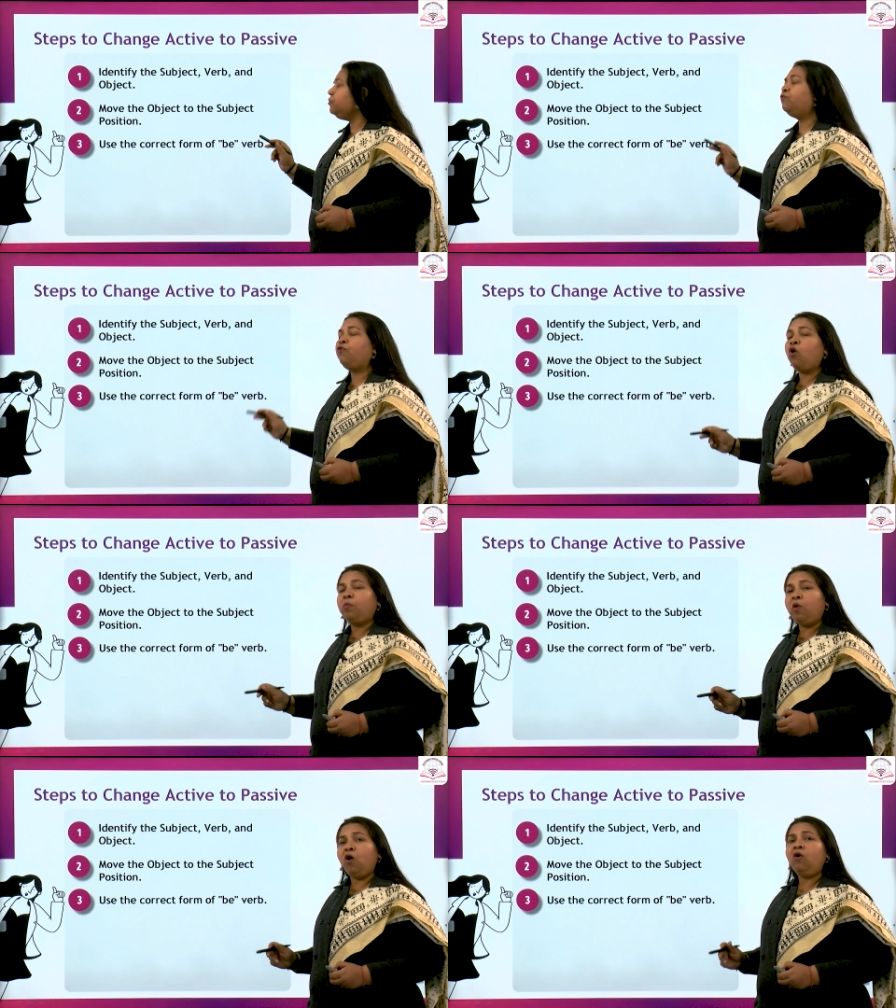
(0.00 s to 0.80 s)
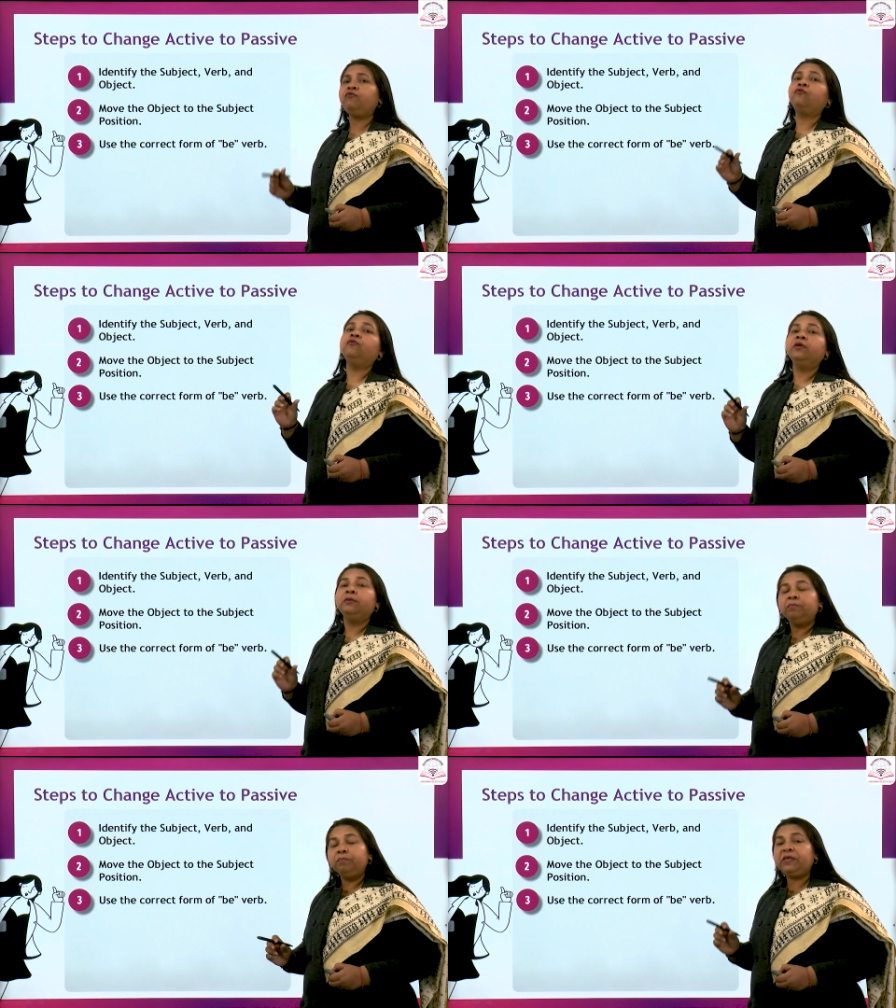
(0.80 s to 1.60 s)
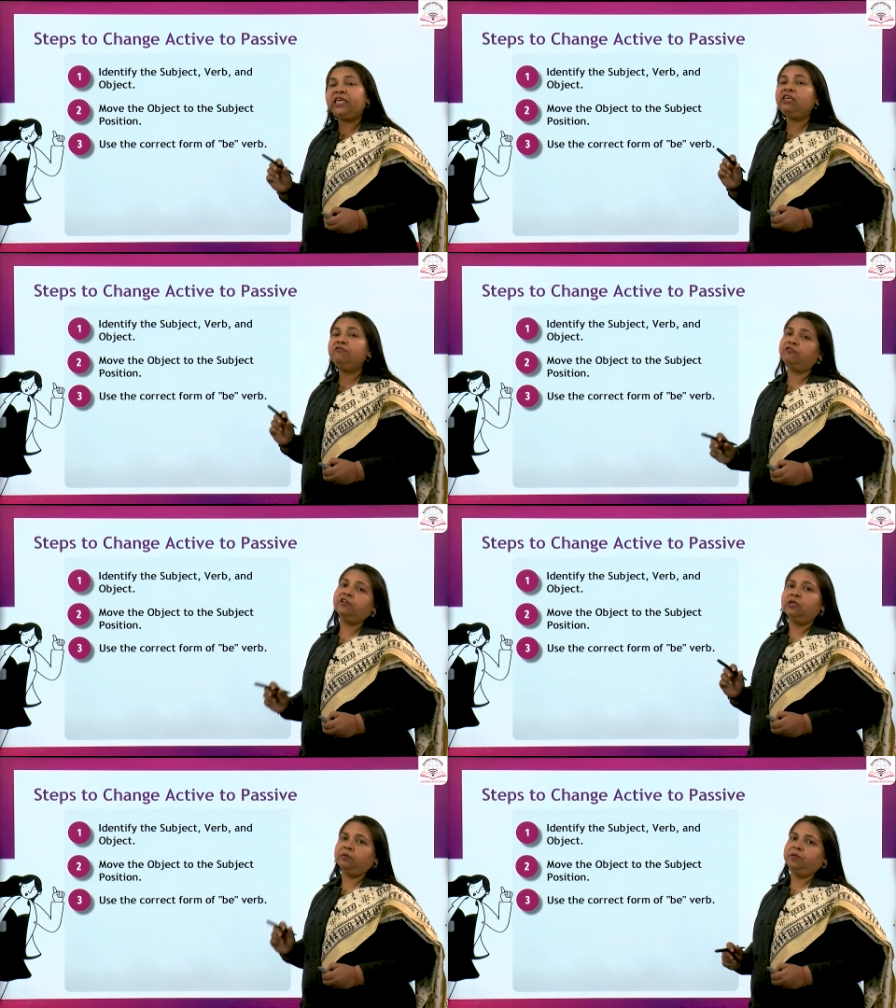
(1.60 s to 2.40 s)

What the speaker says: form of be verb,